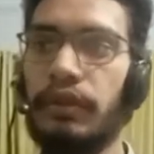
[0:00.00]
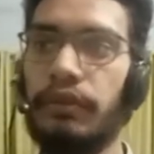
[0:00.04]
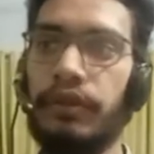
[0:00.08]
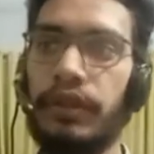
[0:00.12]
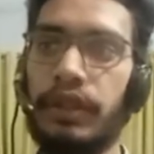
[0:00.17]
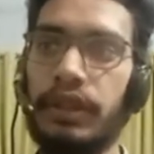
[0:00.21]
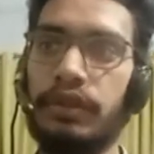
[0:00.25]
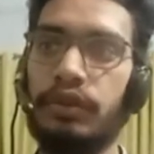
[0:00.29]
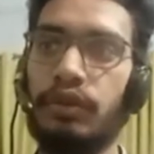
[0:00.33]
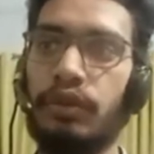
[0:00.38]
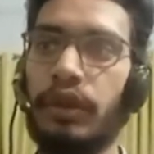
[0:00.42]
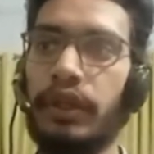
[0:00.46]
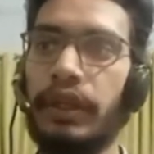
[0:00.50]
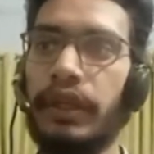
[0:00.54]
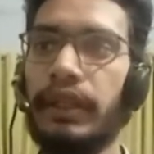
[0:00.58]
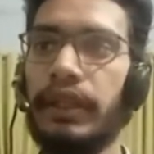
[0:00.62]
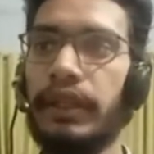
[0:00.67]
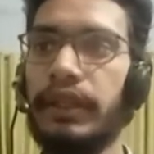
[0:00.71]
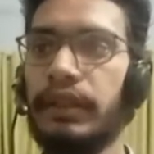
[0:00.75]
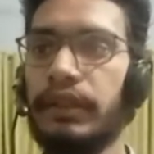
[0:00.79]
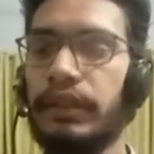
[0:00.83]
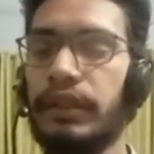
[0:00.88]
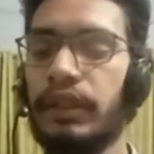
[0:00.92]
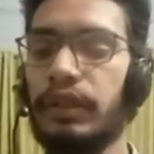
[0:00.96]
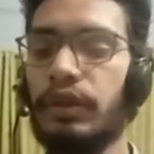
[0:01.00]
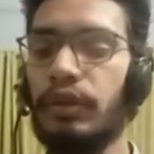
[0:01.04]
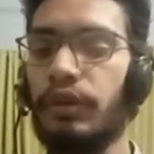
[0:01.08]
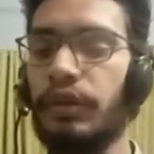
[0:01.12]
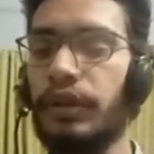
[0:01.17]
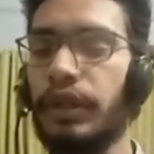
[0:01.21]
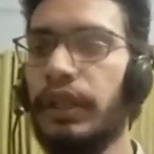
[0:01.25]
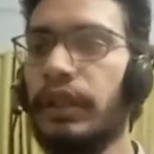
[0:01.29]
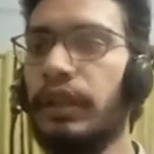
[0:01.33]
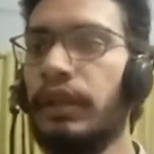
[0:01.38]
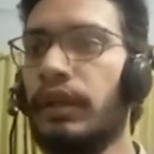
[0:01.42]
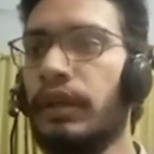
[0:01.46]
quartile and the third
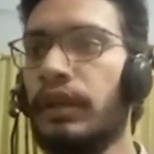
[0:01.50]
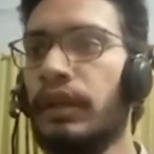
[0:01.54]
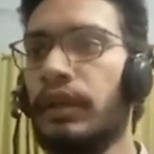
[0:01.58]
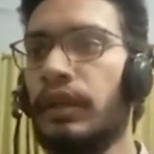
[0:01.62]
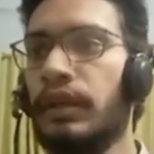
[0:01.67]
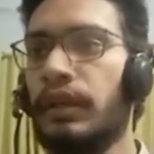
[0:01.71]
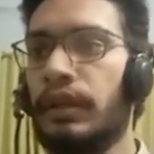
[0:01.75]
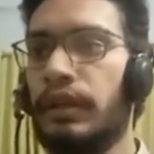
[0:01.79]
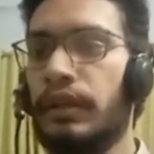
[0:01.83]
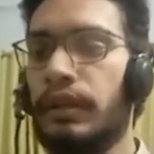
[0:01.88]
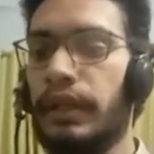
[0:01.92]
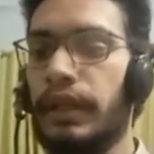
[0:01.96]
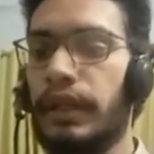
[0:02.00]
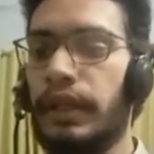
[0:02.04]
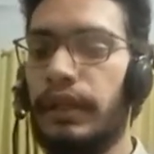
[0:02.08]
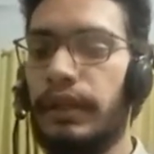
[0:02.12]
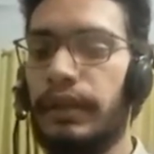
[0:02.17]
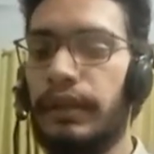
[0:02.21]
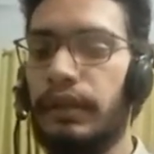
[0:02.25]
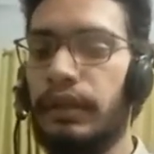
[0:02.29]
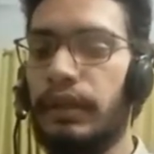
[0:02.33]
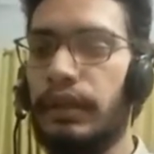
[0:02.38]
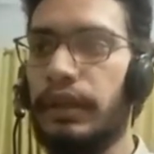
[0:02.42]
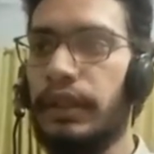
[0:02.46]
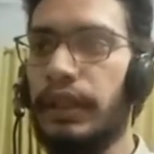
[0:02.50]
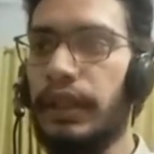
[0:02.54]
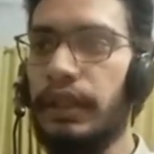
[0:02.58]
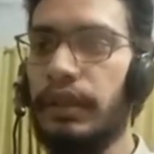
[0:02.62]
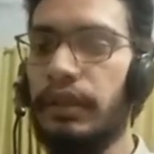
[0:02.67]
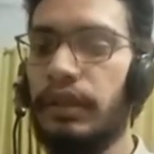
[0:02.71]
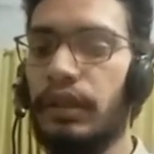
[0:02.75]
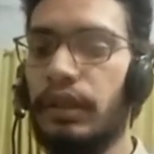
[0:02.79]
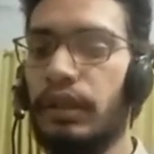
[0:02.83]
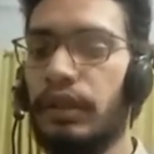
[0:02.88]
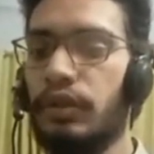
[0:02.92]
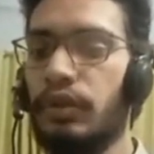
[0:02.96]
quartile, and then
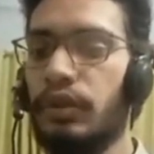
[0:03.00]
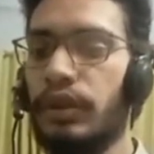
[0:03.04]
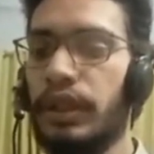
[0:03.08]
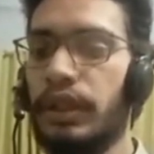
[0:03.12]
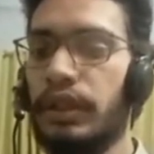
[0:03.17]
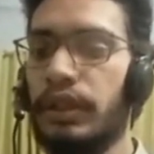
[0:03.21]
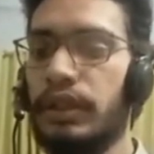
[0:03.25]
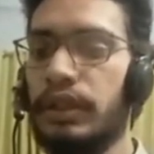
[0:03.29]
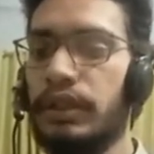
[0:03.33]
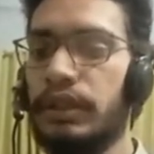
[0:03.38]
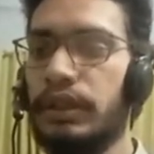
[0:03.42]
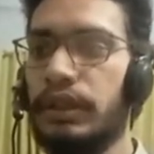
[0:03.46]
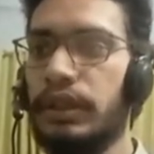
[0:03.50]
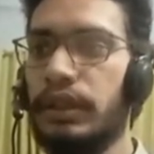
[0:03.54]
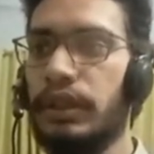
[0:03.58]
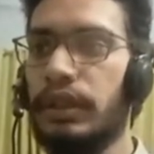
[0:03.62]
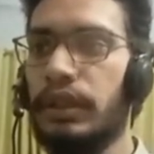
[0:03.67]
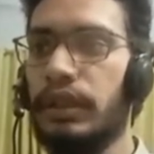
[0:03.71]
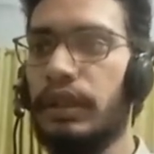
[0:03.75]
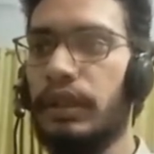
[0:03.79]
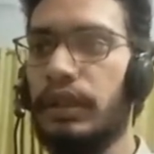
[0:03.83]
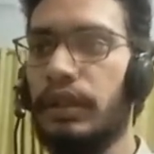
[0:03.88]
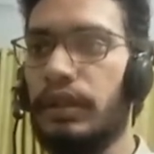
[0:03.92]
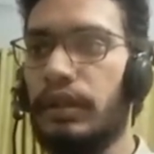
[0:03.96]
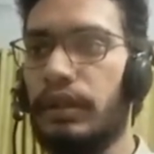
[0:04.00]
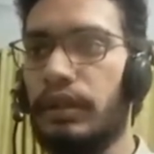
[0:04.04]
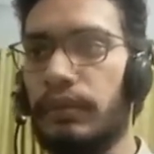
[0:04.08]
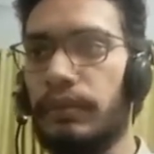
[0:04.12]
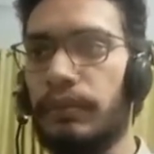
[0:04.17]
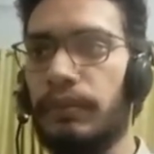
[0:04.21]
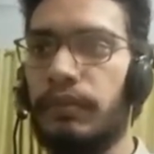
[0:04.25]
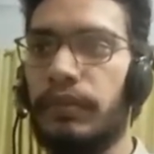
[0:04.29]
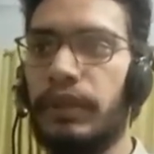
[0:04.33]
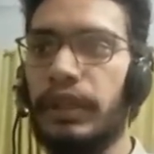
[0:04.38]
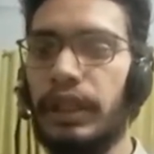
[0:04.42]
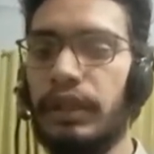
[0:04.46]
you can easily
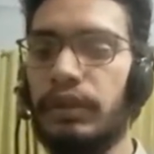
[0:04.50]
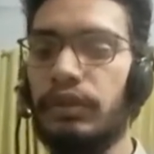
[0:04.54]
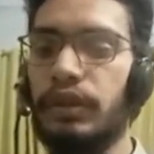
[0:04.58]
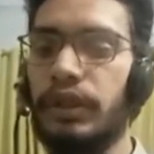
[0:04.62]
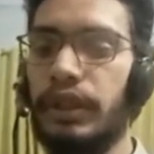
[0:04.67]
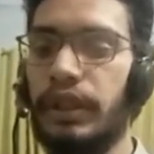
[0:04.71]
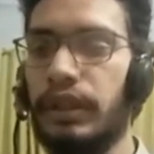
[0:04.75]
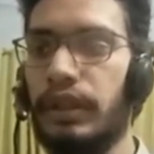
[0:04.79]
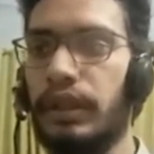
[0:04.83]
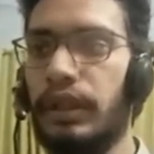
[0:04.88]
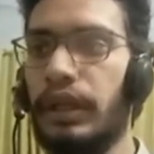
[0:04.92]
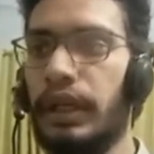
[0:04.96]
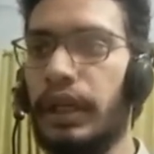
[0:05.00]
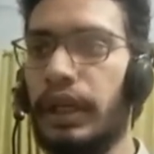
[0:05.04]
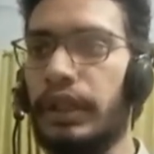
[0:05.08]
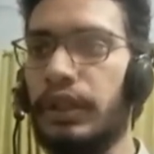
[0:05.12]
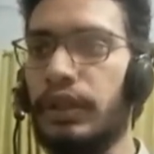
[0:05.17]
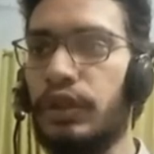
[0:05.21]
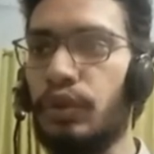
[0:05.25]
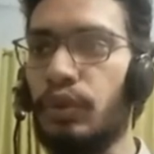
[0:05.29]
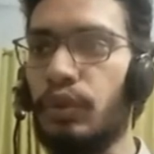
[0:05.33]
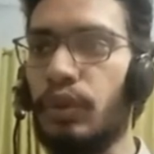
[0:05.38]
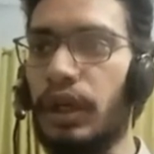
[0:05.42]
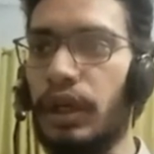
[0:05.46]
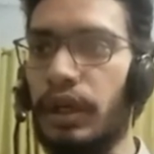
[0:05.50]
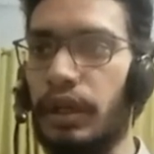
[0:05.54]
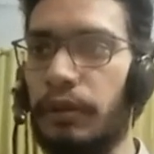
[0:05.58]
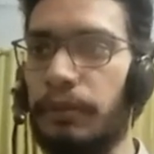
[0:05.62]
calculate the IQR,